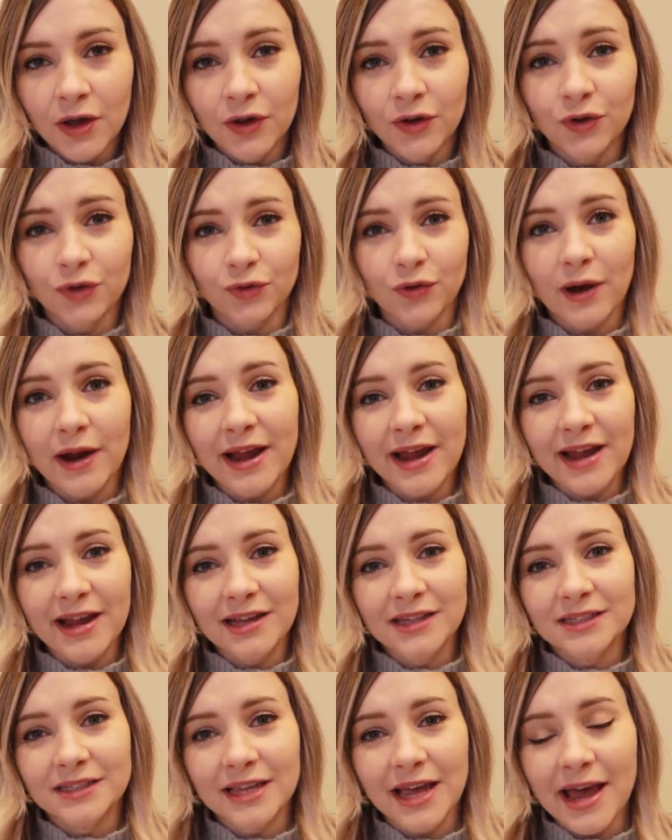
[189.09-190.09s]

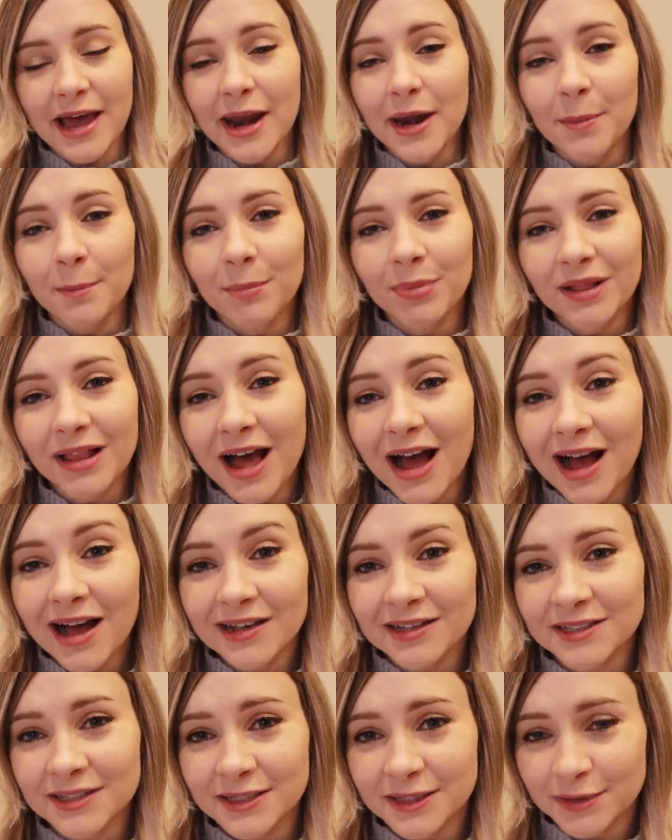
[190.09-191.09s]
grays and
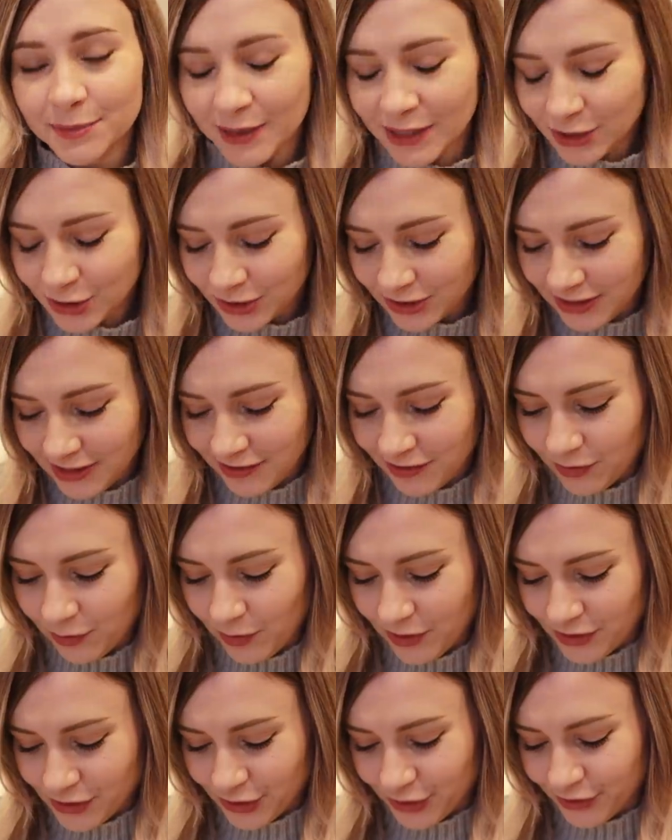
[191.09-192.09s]
blacks, especially in the
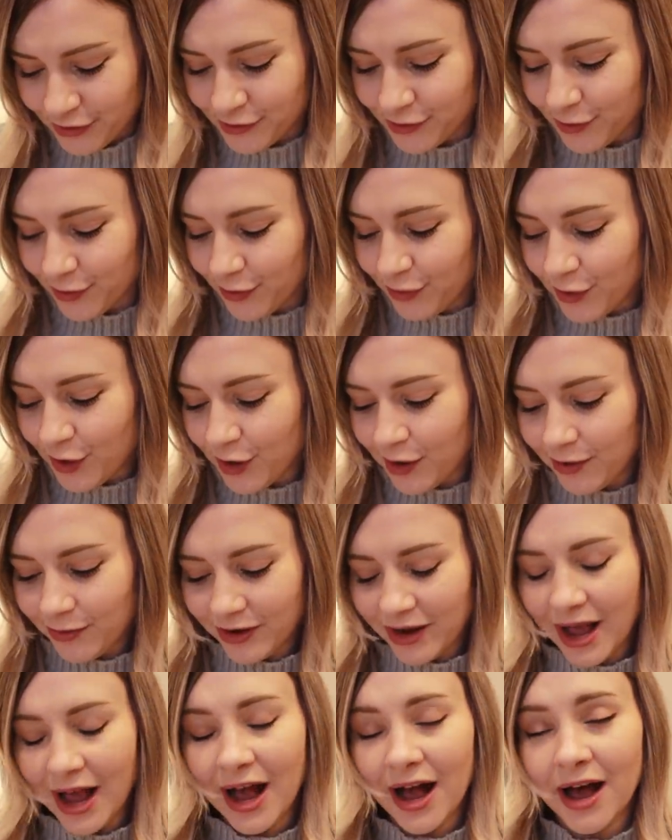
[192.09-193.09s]
winter, so I thought I
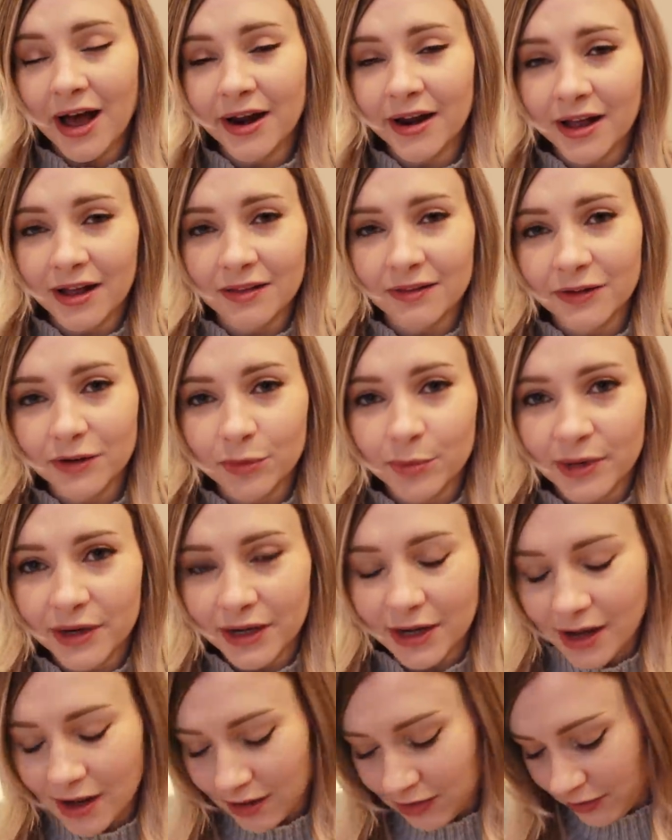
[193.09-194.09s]
would add a little bit of
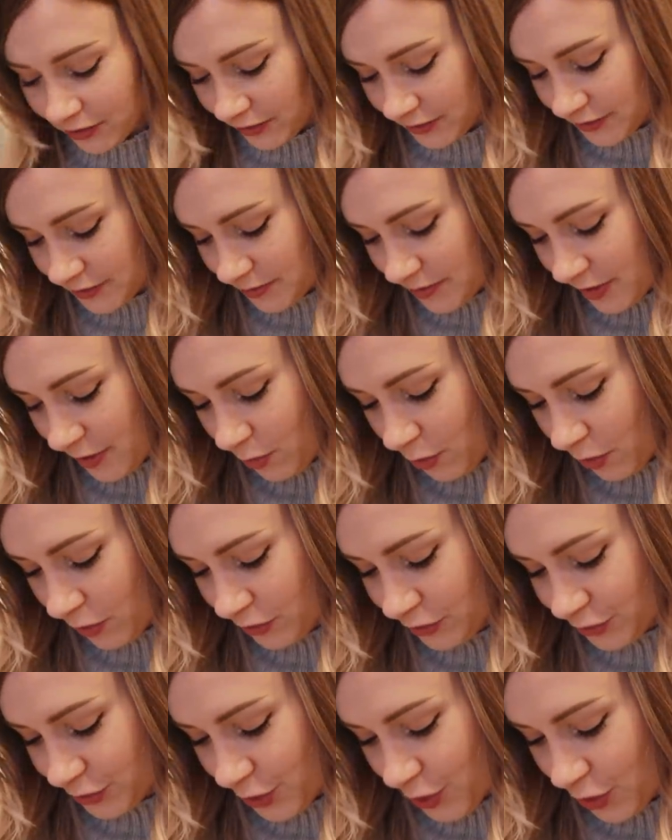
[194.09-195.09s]
color to my
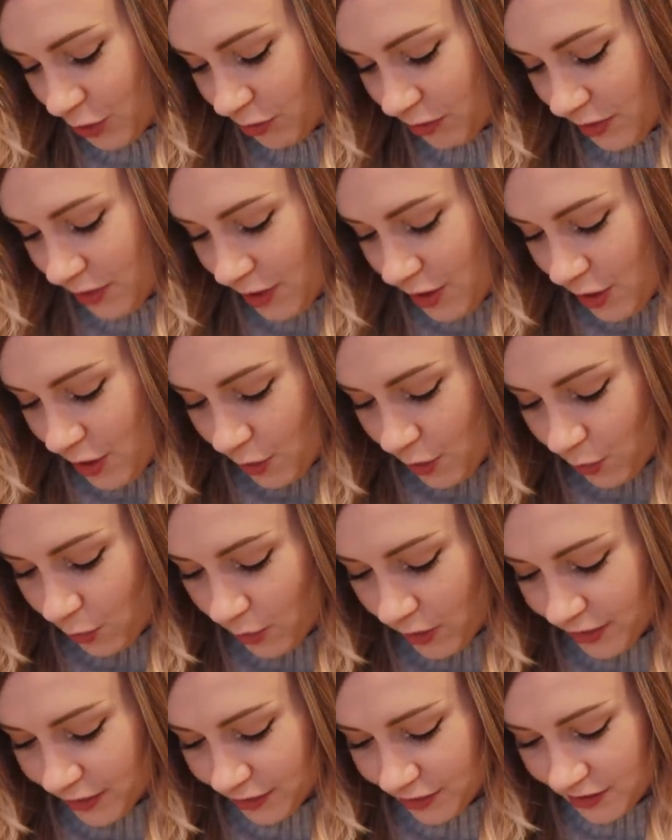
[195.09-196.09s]
wardrobe
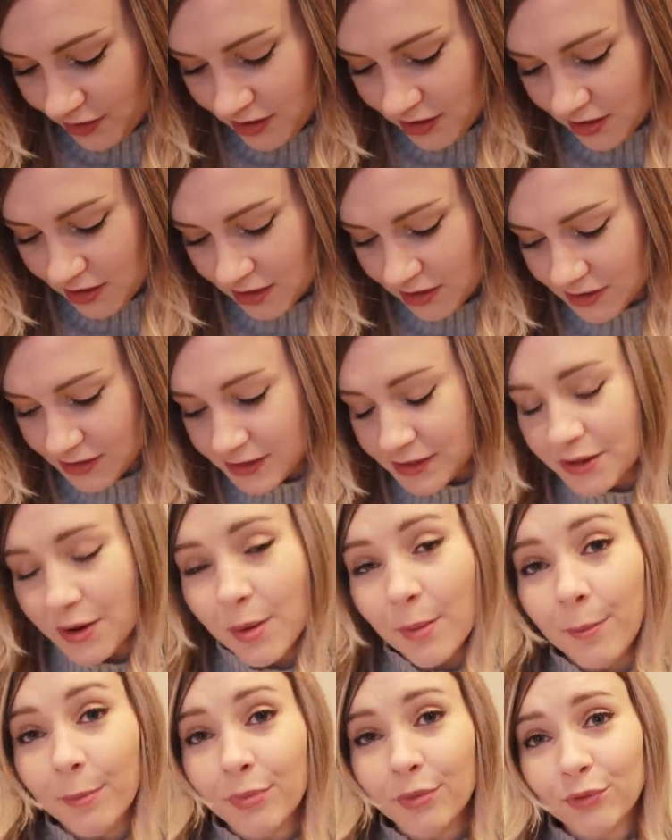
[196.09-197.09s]
with these
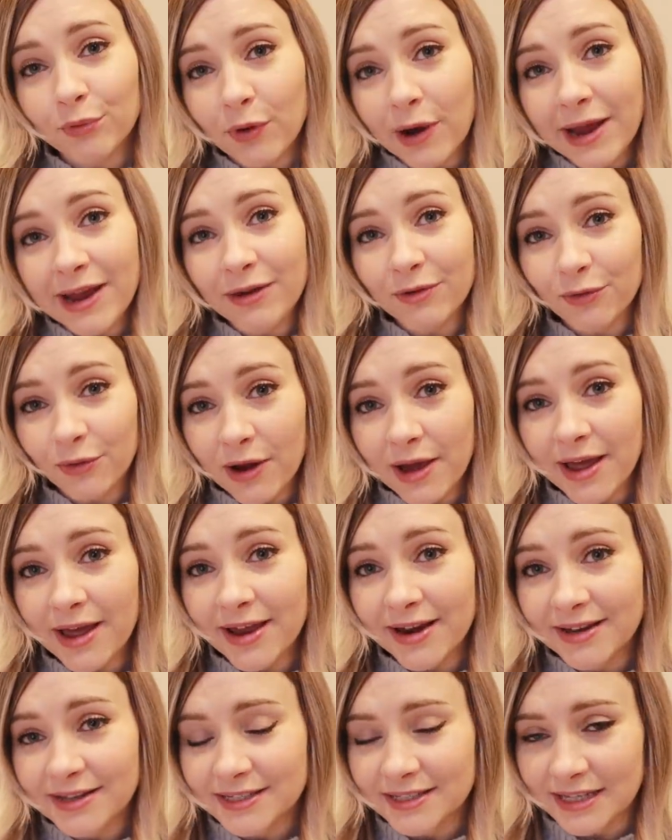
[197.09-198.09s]
bright
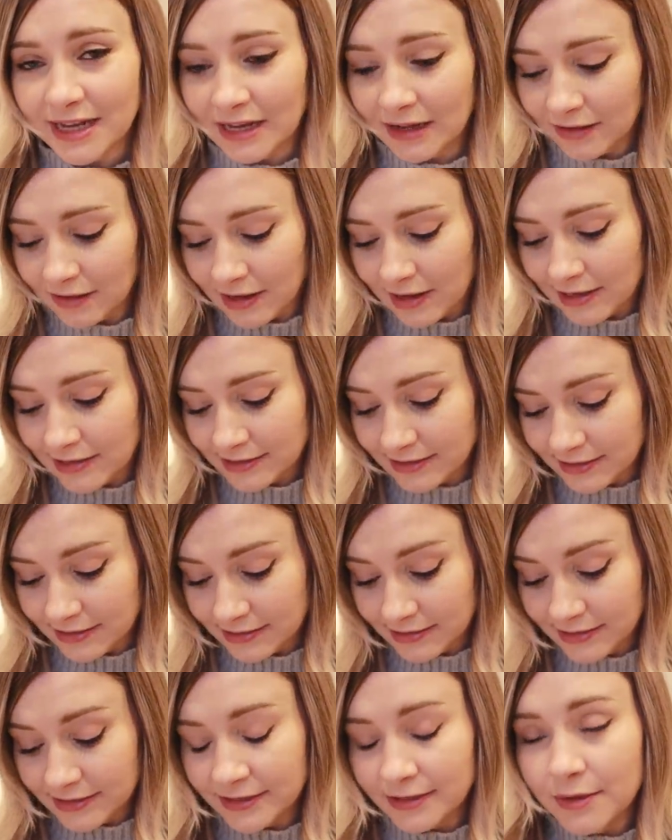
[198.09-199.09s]
red
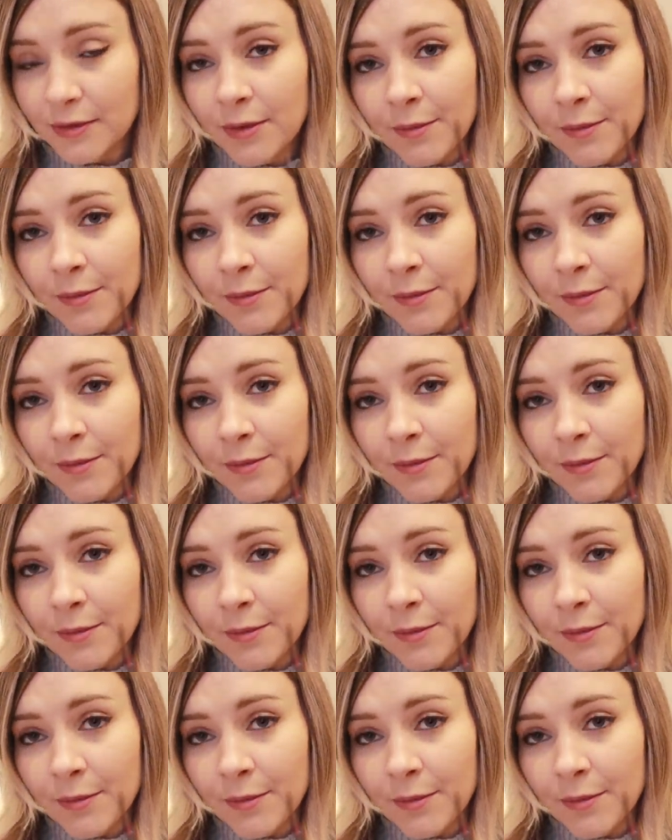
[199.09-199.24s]
sunglasses.